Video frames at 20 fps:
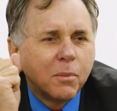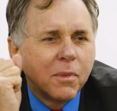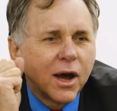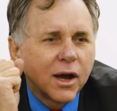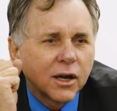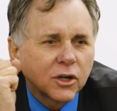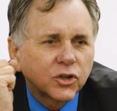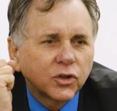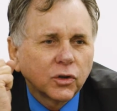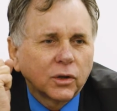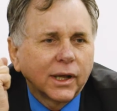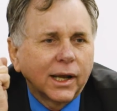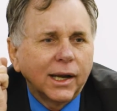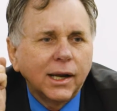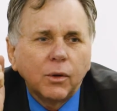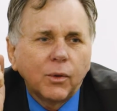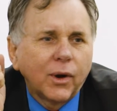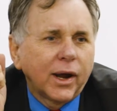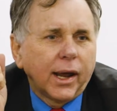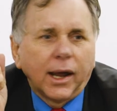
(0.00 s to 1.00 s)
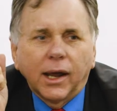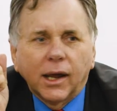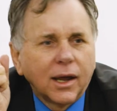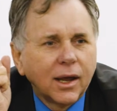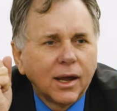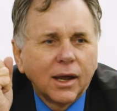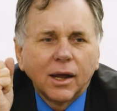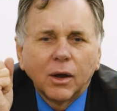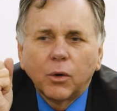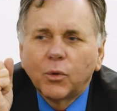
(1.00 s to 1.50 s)
Marshall anywhere.
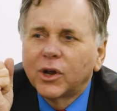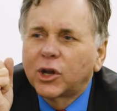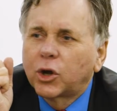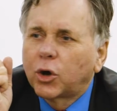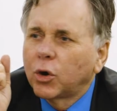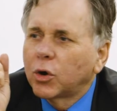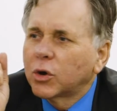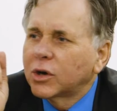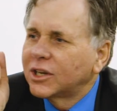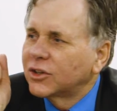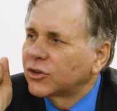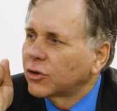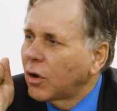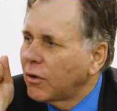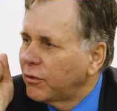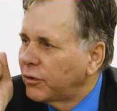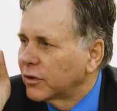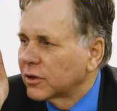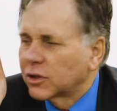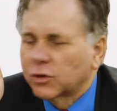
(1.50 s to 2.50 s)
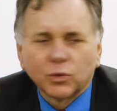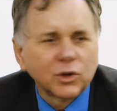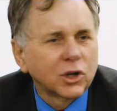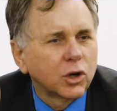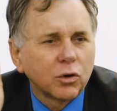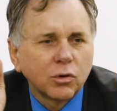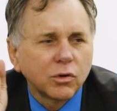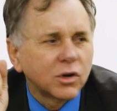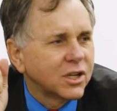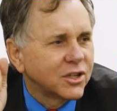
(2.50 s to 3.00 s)
We called his office, we
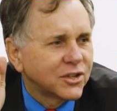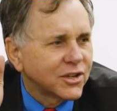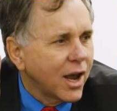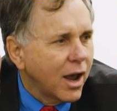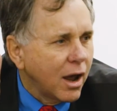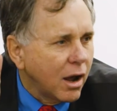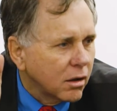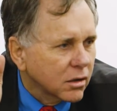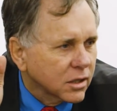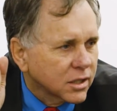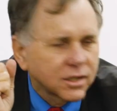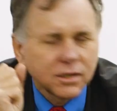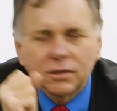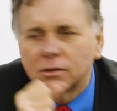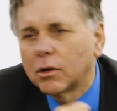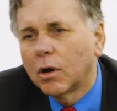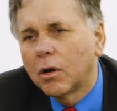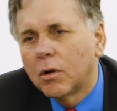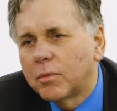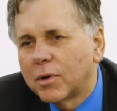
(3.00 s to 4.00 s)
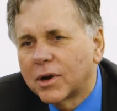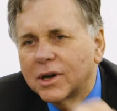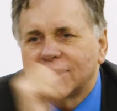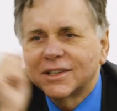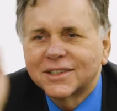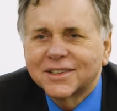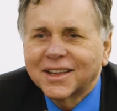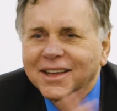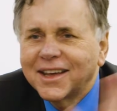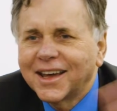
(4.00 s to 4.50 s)
called his house.
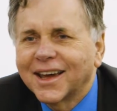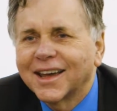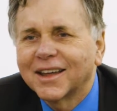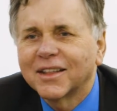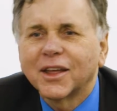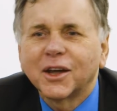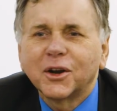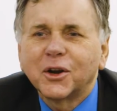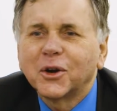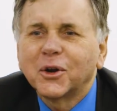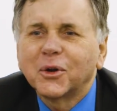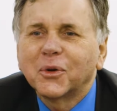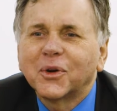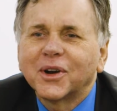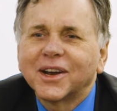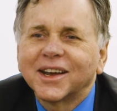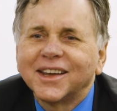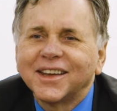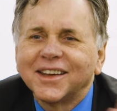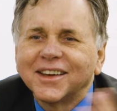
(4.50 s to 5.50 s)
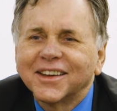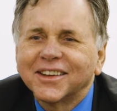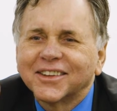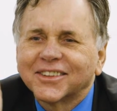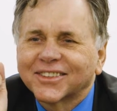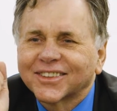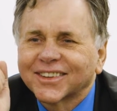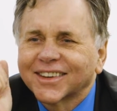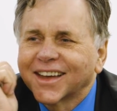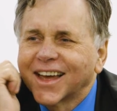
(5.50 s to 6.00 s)
Nobody's there. They don't know where he is.
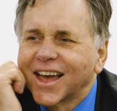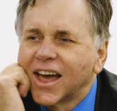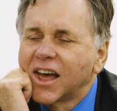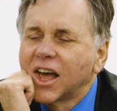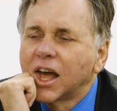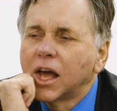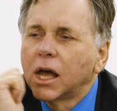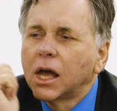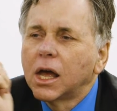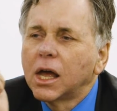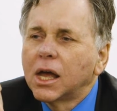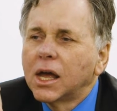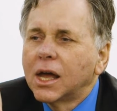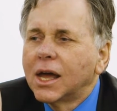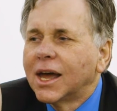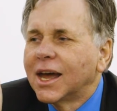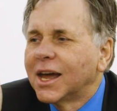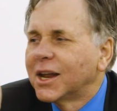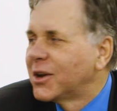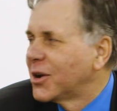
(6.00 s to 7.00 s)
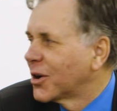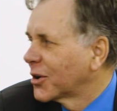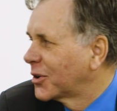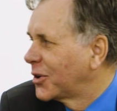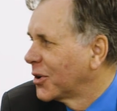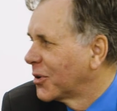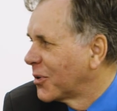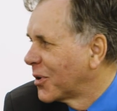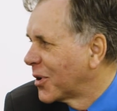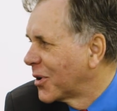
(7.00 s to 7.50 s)
And
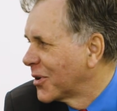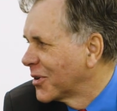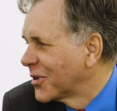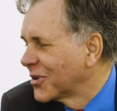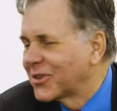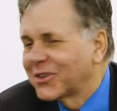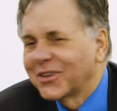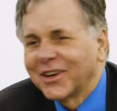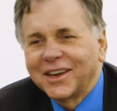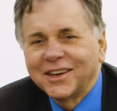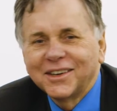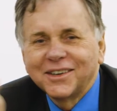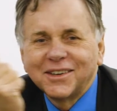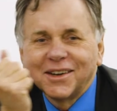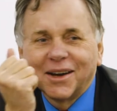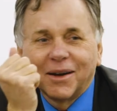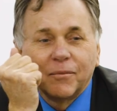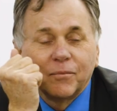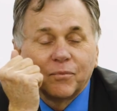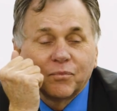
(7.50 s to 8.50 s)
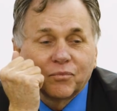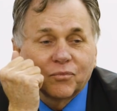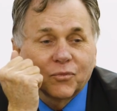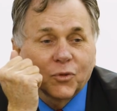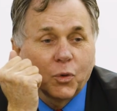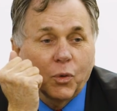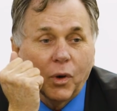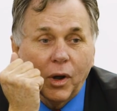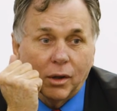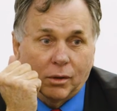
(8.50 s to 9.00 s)
Dr. Warren said, um,
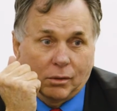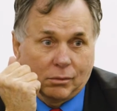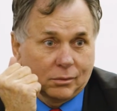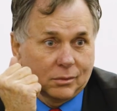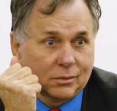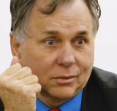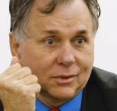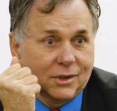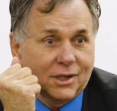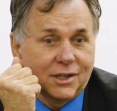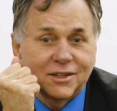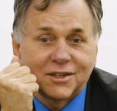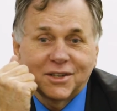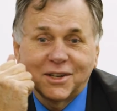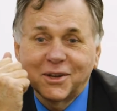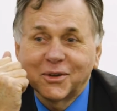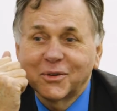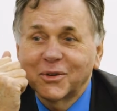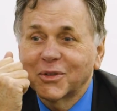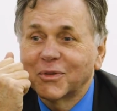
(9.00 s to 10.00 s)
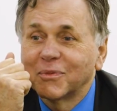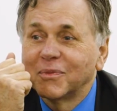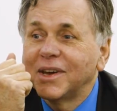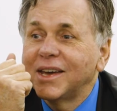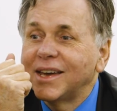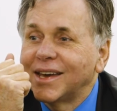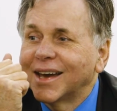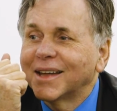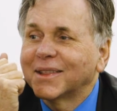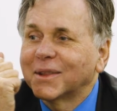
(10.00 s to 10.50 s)
Well, he's here with
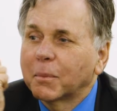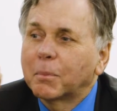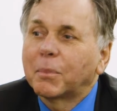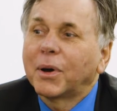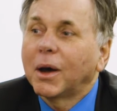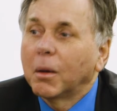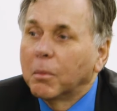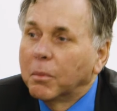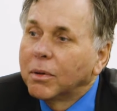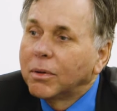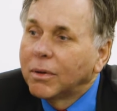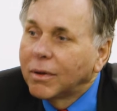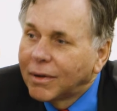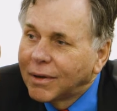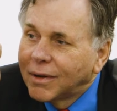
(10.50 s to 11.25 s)
me at the pub.